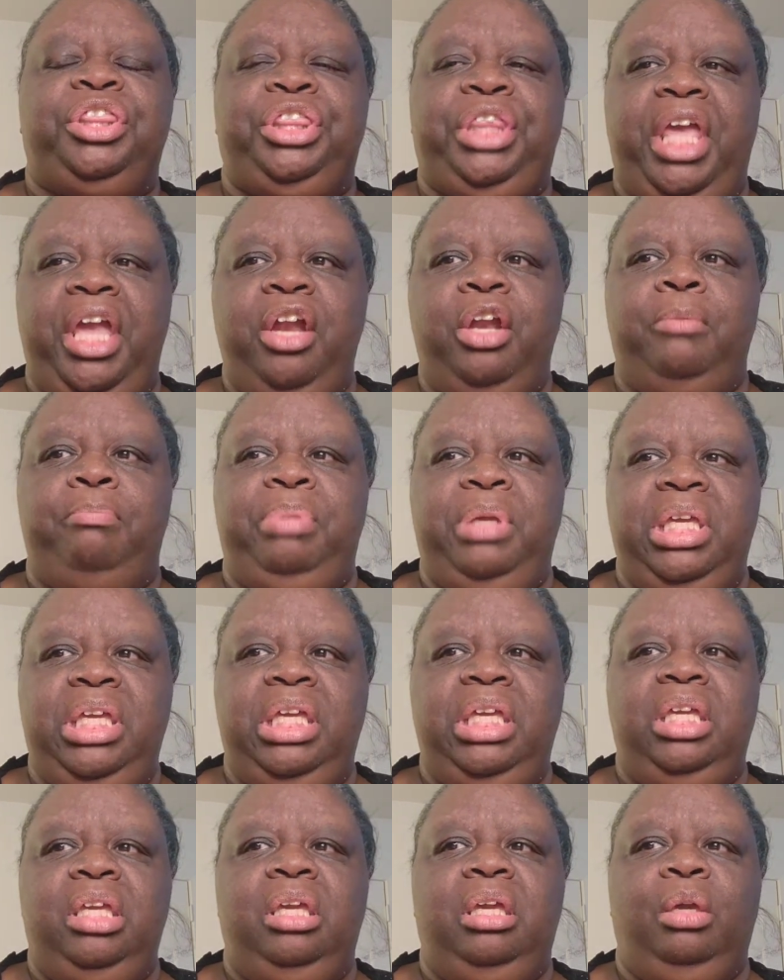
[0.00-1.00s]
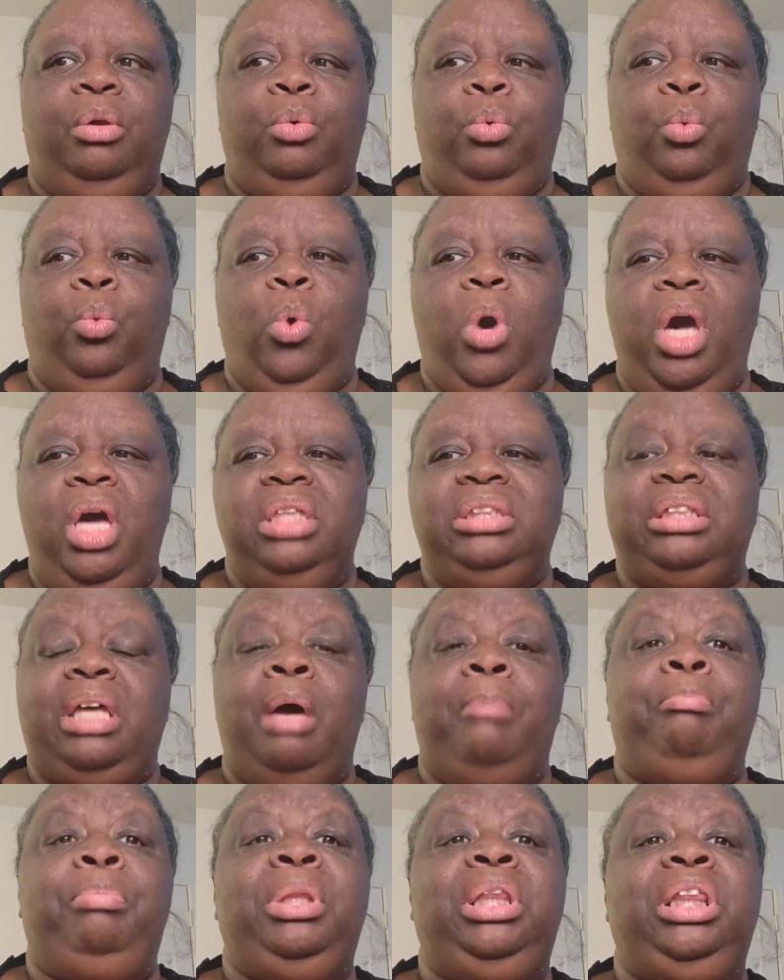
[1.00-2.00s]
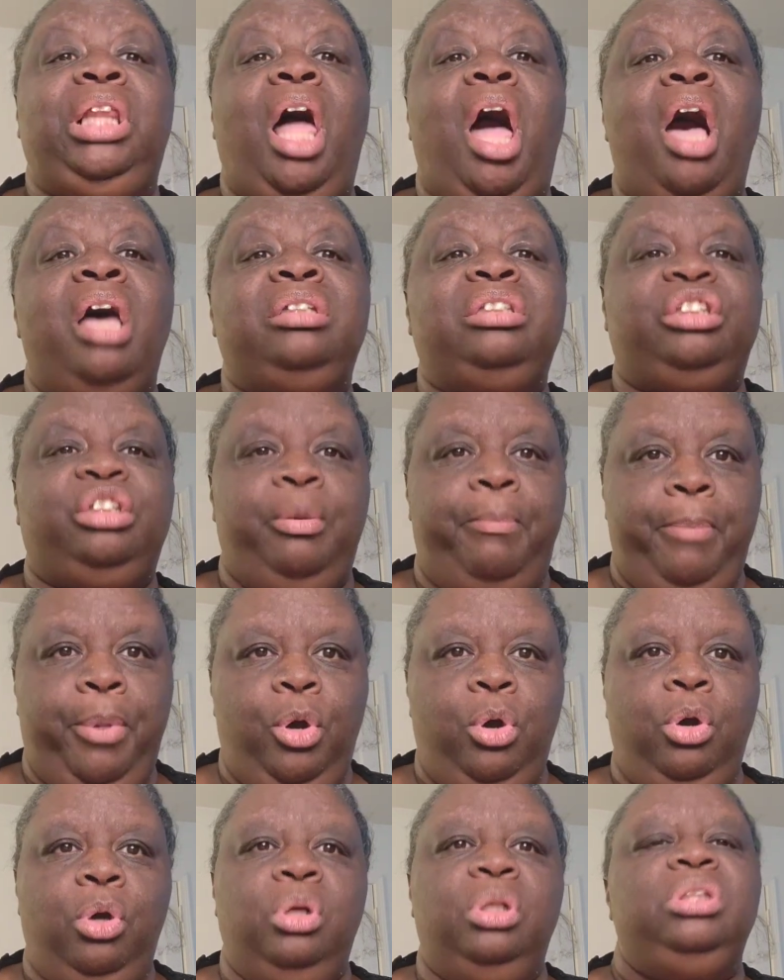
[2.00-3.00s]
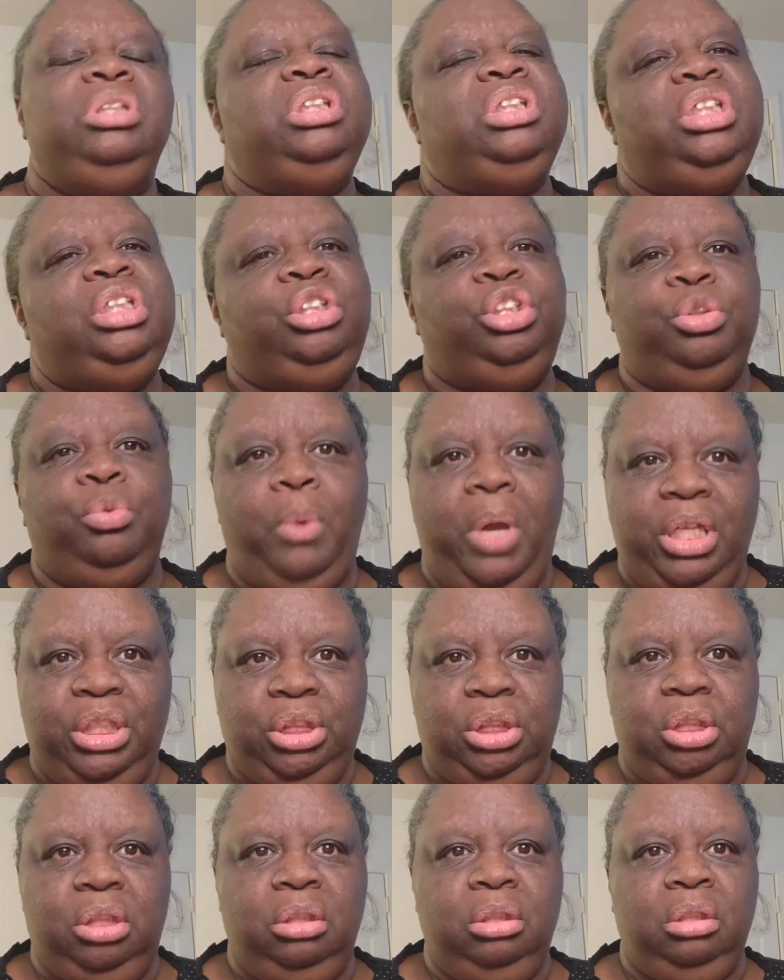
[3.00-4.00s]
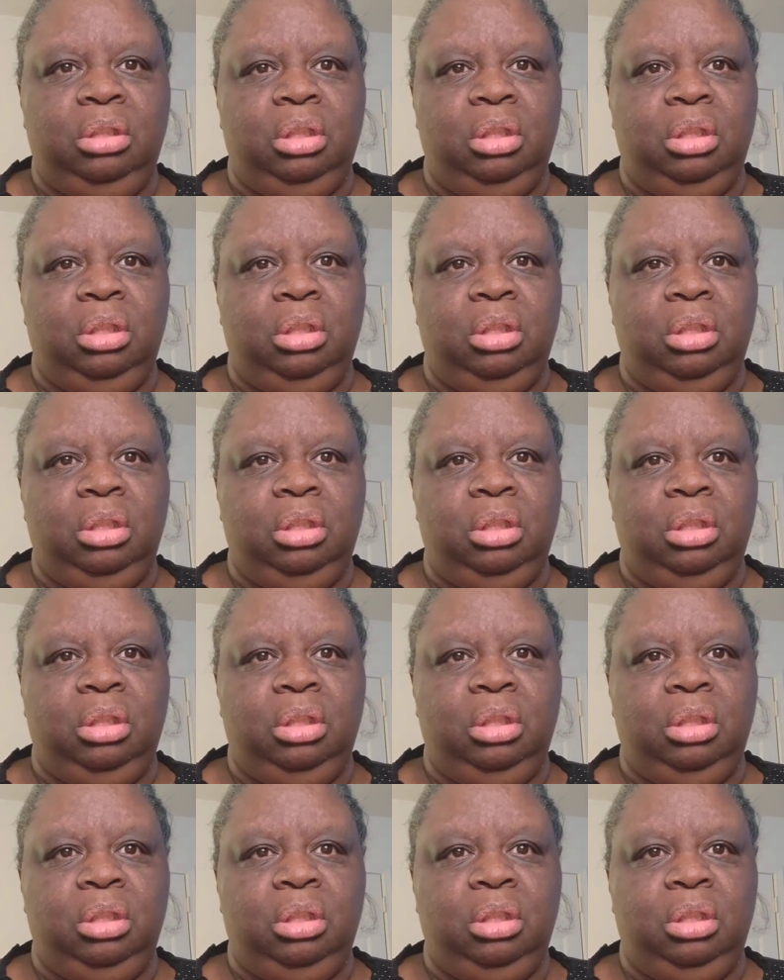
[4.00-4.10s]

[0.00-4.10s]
therapy was a plausible situation.